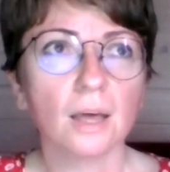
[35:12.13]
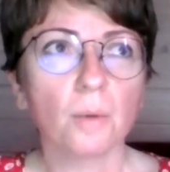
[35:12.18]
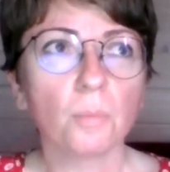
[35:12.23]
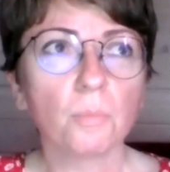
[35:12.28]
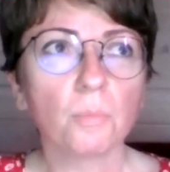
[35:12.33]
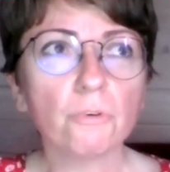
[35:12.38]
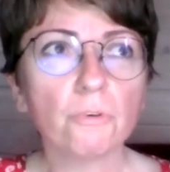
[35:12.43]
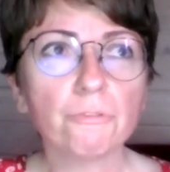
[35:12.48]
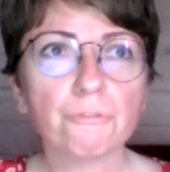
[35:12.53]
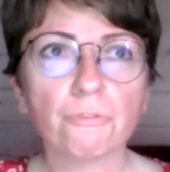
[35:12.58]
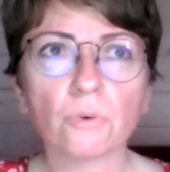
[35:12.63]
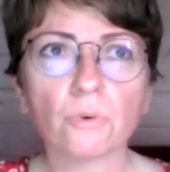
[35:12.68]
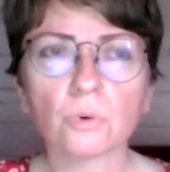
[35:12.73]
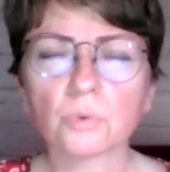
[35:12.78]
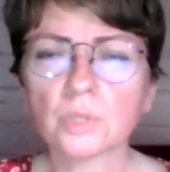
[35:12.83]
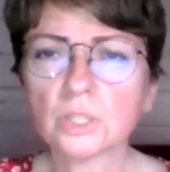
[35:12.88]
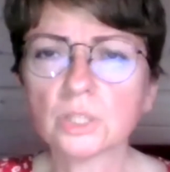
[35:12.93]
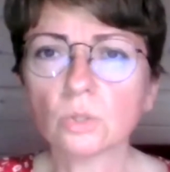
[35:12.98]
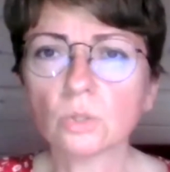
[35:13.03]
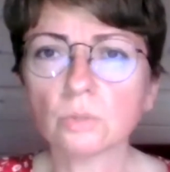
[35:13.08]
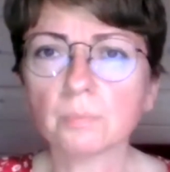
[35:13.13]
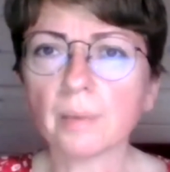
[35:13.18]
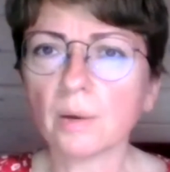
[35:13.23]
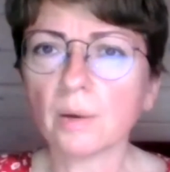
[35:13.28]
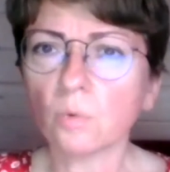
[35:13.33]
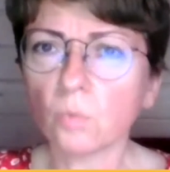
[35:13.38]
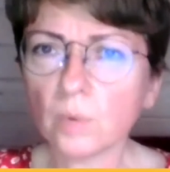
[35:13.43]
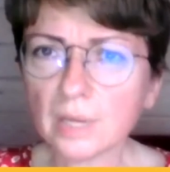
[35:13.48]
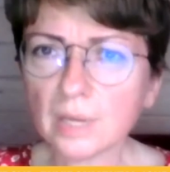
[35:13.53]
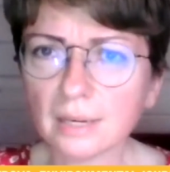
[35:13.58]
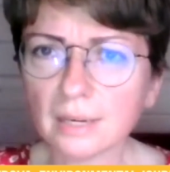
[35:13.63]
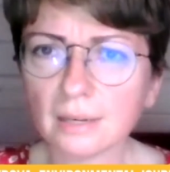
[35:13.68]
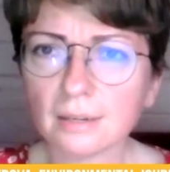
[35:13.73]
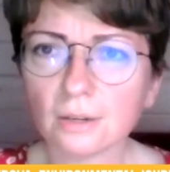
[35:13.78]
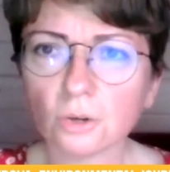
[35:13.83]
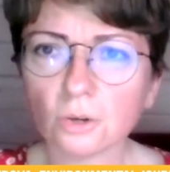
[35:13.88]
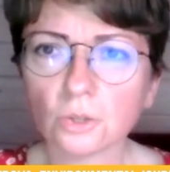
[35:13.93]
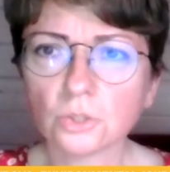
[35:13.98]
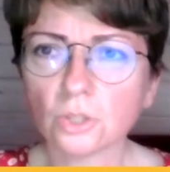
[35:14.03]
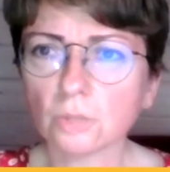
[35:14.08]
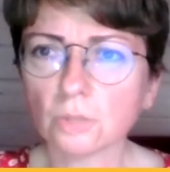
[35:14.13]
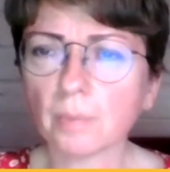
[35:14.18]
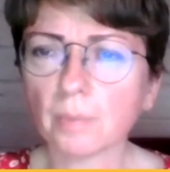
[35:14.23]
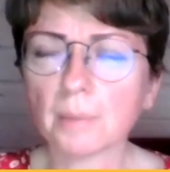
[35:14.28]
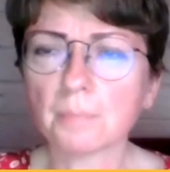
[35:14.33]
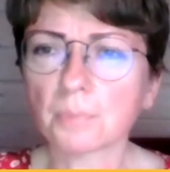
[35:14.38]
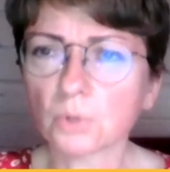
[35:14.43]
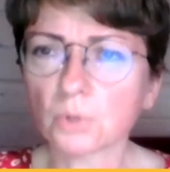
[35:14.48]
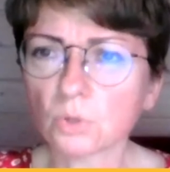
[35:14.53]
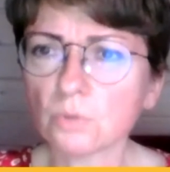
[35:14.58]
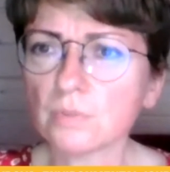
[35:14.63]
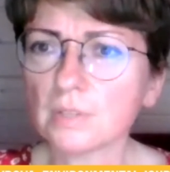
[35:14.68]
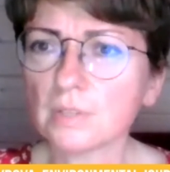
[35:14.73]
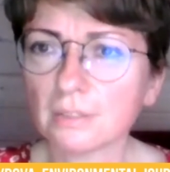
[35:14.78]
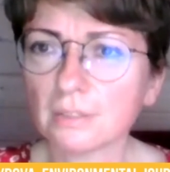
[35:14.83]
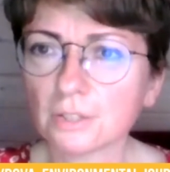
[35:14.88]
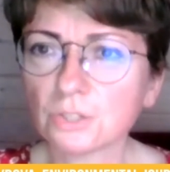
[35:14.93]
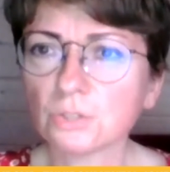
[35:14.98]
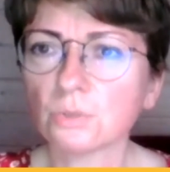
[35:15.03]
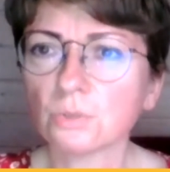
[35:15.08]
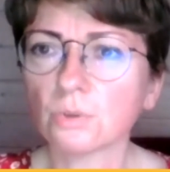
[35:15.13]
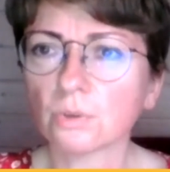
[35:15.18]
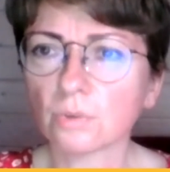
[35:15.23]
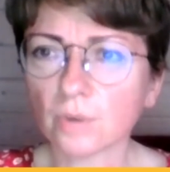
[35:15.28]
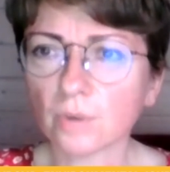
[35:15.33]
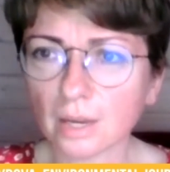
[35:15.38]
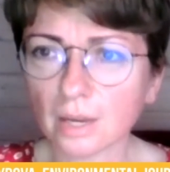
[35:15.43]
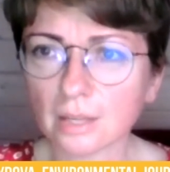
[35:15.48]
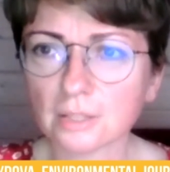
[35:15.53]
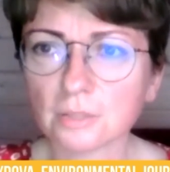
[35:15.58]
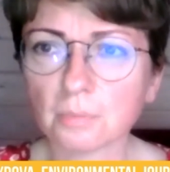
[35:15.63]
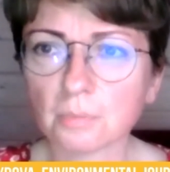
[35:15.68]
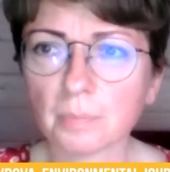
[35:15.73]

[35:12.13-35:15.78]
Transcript: move forward not by winning or not by proving that you are right,